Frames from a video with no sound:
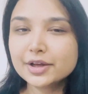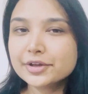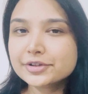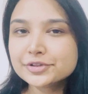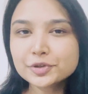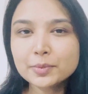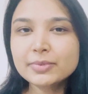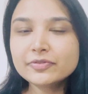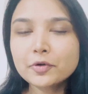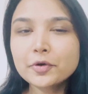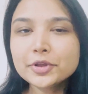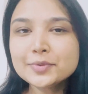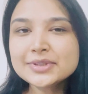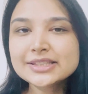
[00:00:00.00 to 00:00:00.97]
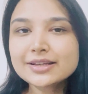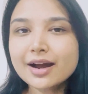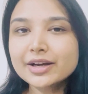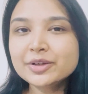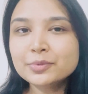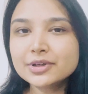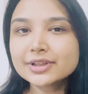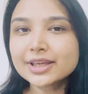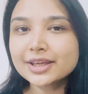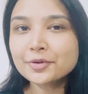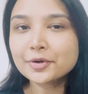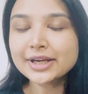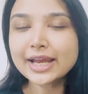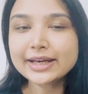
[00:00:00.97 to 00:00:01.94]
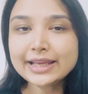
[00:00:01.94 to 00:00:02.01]
So before you start working
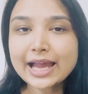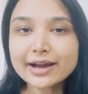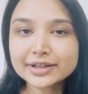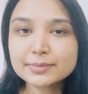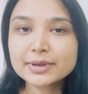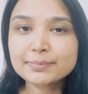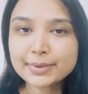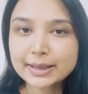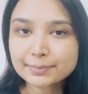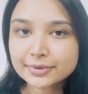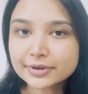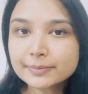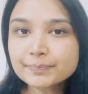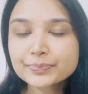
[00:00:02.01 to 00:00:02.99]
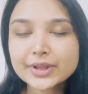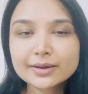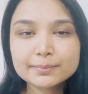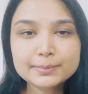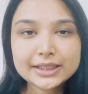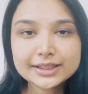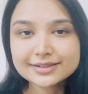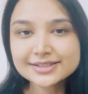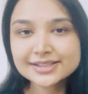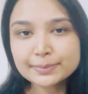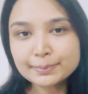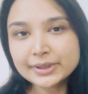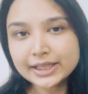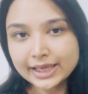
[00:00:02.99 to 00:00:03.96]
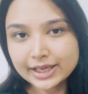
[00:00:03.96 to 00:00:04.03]
on any academic paper, be it a
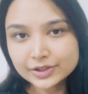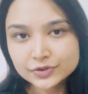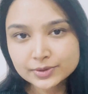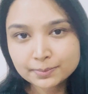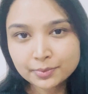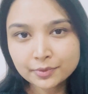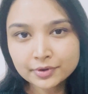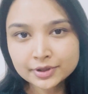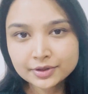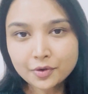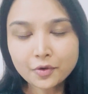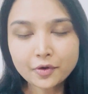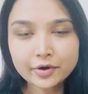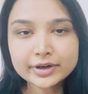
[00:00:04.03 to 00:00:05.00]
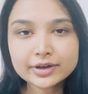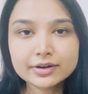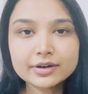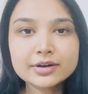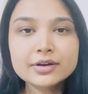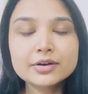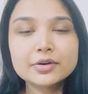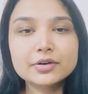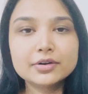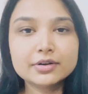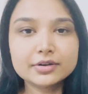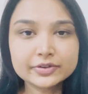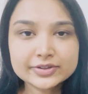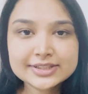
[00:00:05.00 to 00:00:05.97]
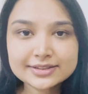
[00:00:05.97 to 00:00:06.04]
simple case report or
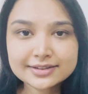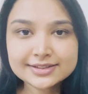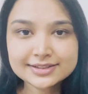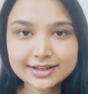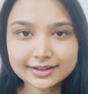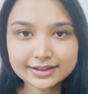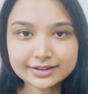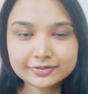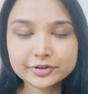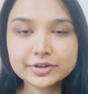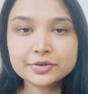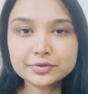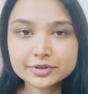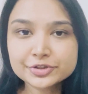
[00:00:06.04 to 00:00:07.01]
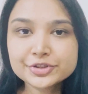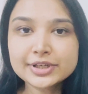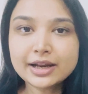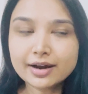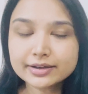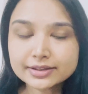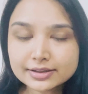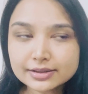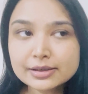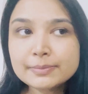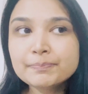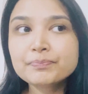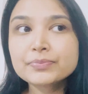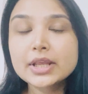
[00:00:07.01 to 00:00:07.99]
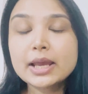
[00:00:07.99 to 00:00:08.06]
a research study for an original article,
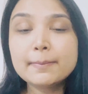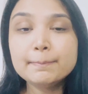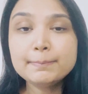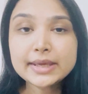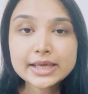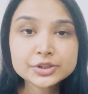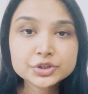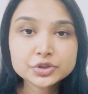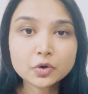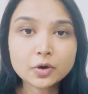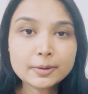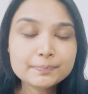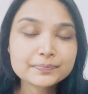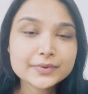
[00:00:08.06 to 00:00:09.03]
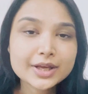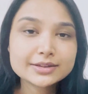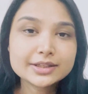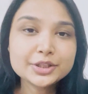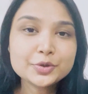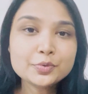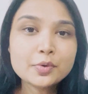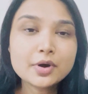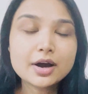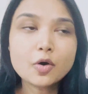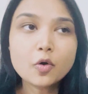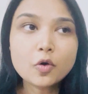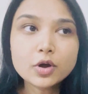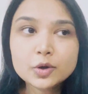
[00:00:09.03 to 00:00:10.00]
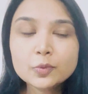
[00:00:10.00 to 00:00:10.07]
make sure that you
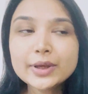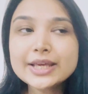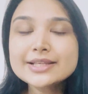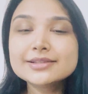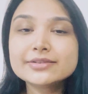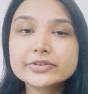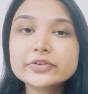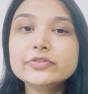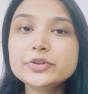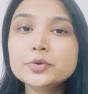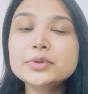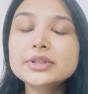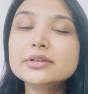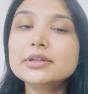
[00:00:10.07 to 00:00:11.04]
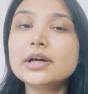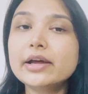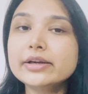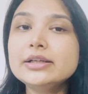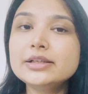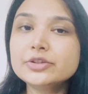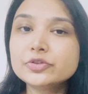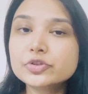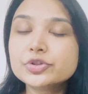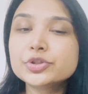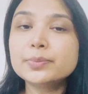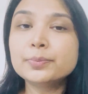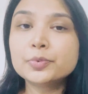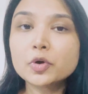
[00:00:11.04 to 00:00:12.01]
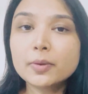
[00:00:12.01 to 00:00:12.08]
always review the current
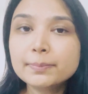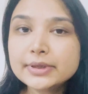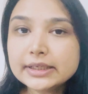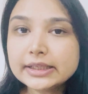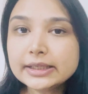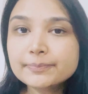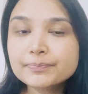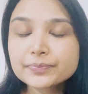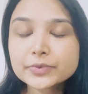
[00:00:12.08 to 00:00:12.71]
literature properly.